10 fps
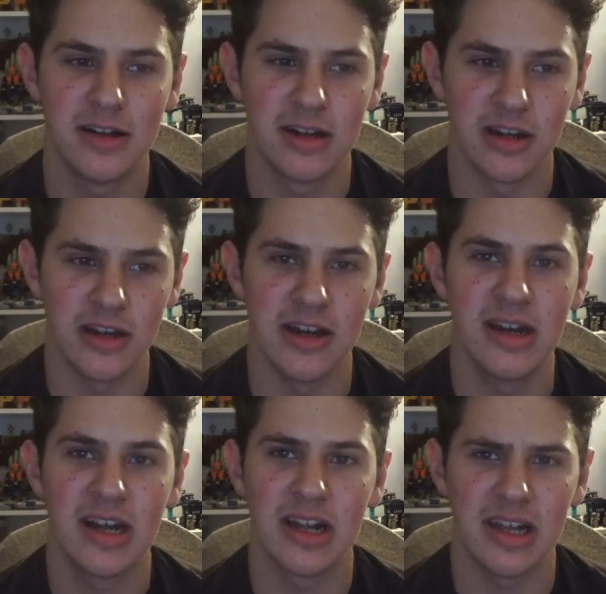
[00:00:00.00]

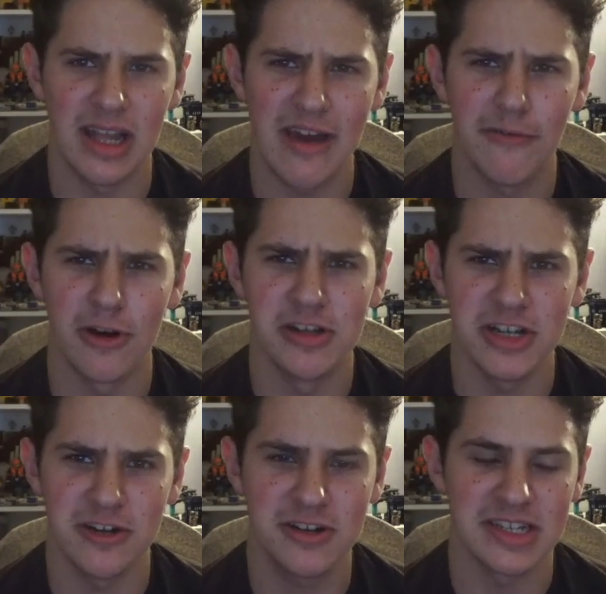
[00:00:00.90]
good, clever
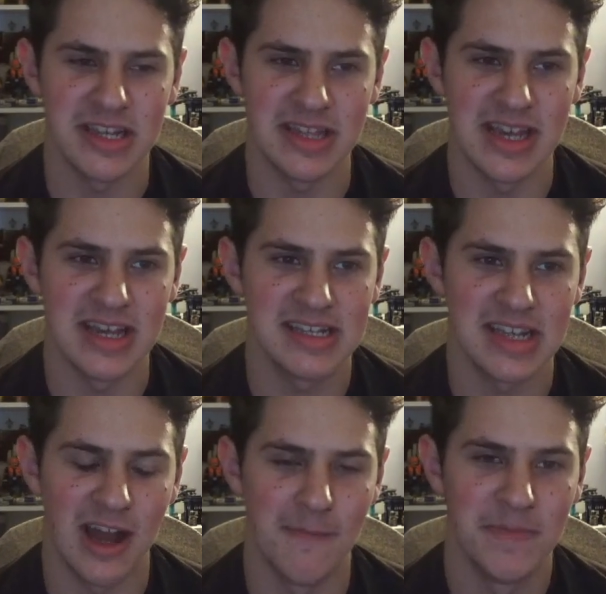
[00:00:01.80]
jokes in this.
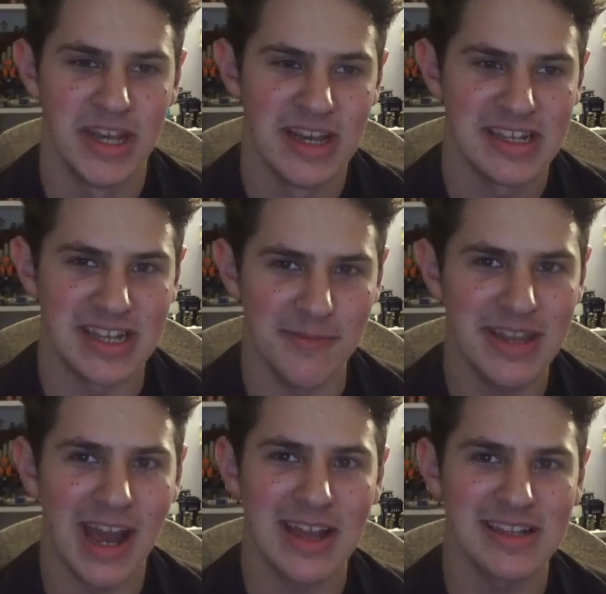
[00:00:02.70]

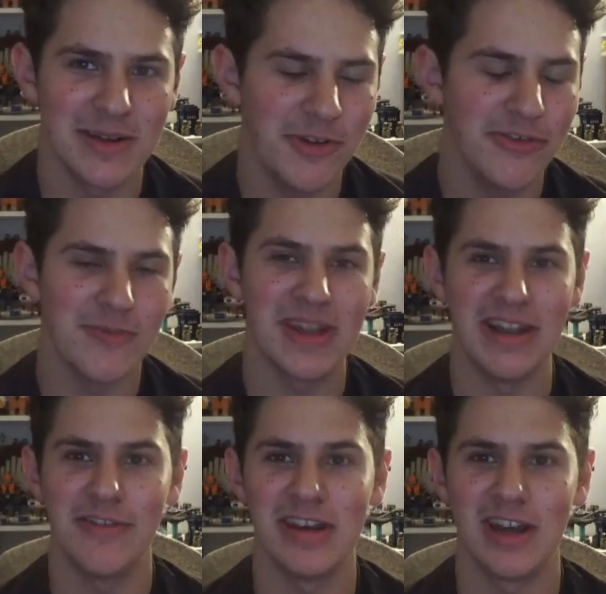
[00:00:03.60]
Sometimes, some of them
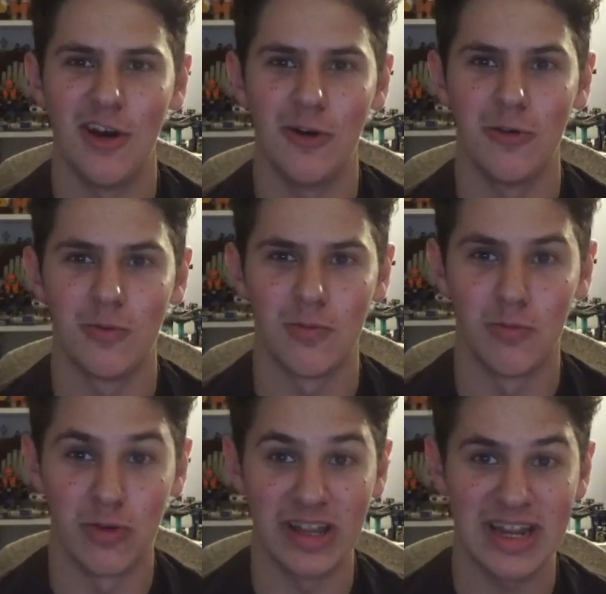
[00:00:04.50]
even go
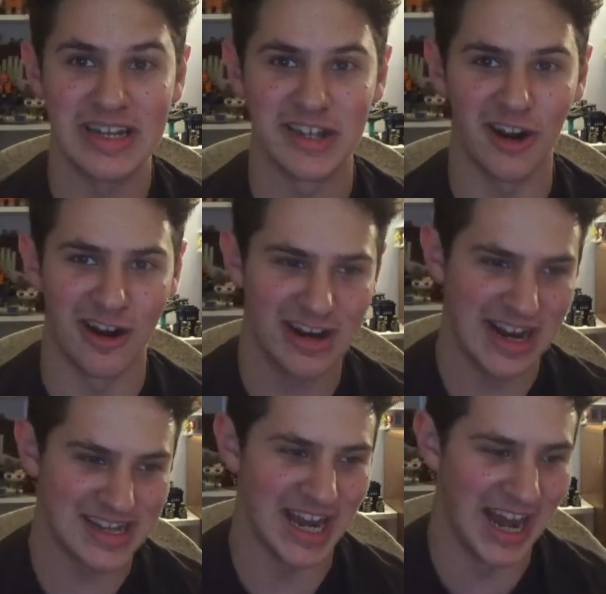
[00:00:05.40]
really dark
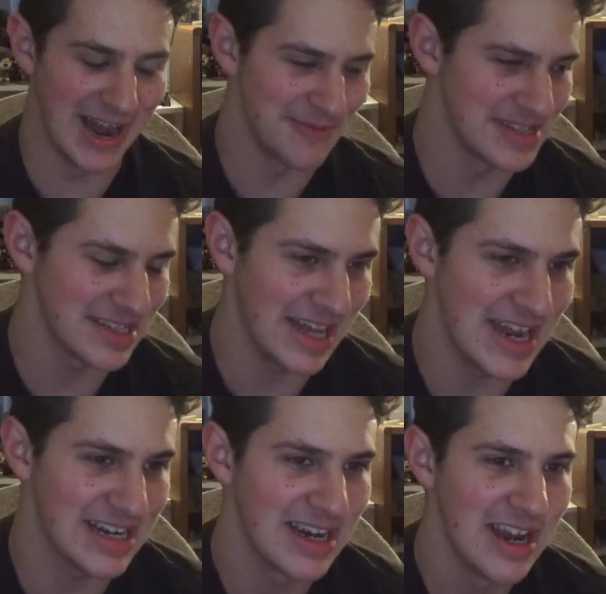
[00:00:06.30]
at times,
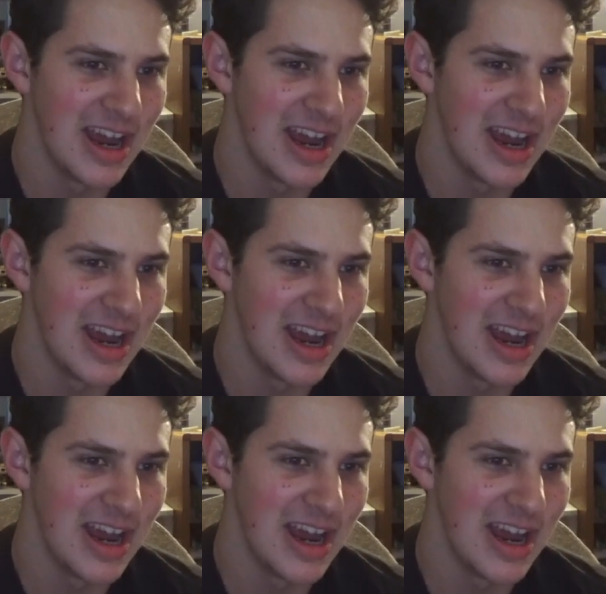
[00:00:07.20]
like,